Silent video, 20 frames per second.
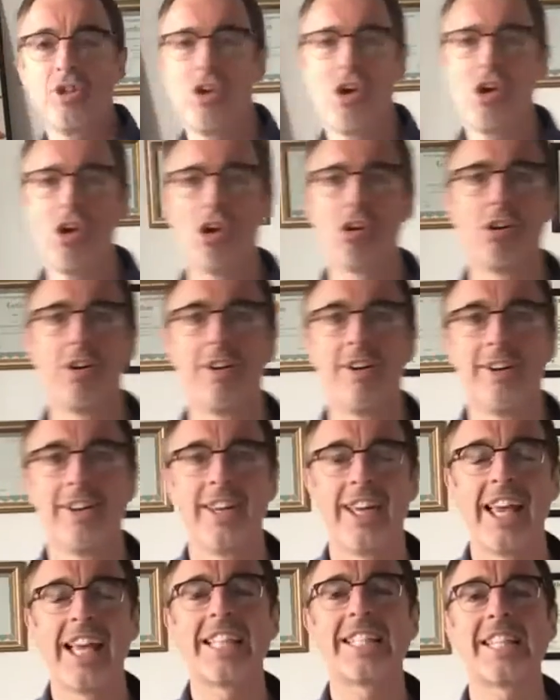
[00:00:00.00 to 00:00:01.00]
No,
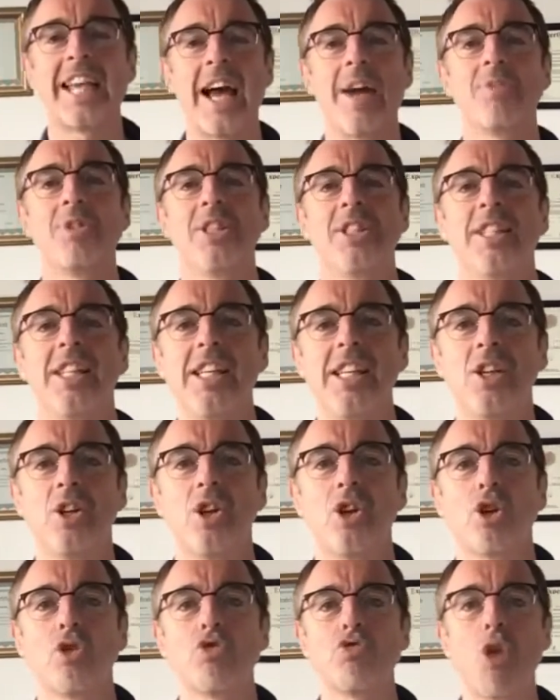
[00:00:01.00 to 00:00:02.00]
it's time
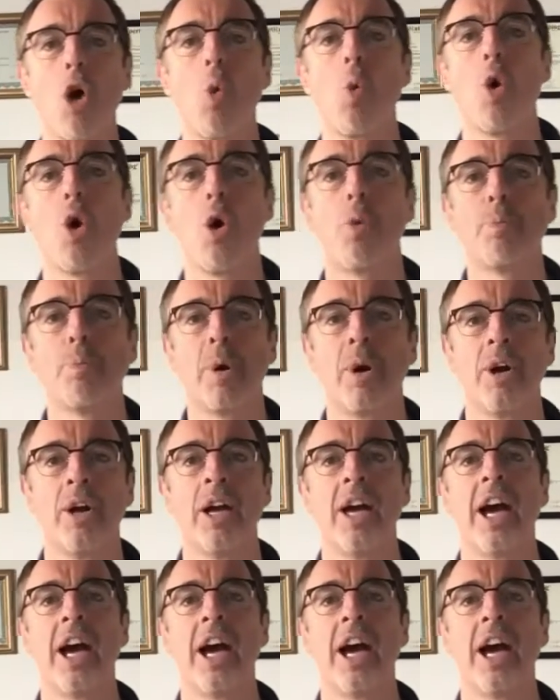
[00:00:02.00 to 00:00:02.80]
to grow up,